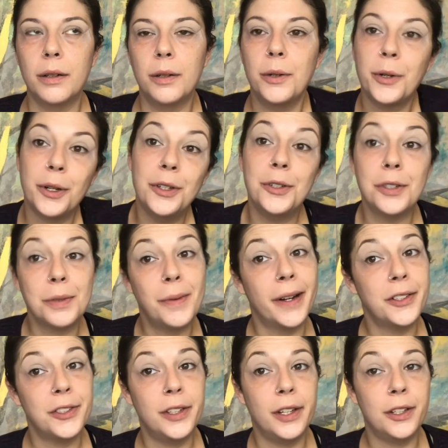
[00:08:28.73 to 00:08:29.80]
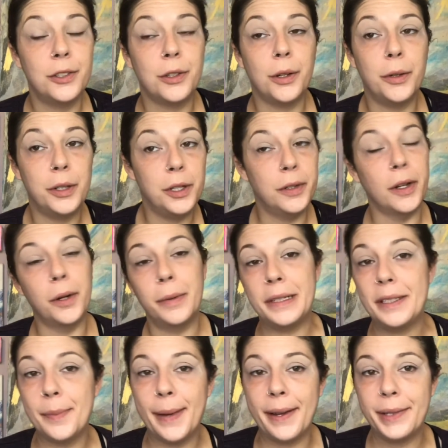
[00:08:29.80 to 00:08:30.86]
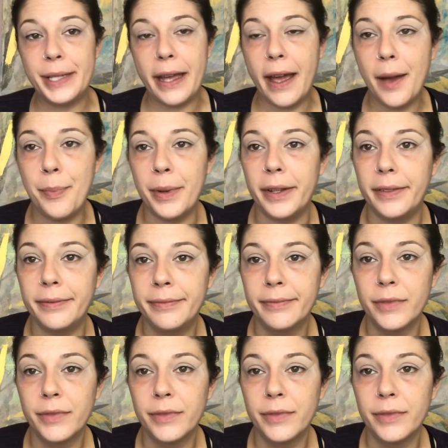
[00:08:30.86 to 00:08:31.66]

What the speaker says: or you just watched the intro and you know what's about to happen.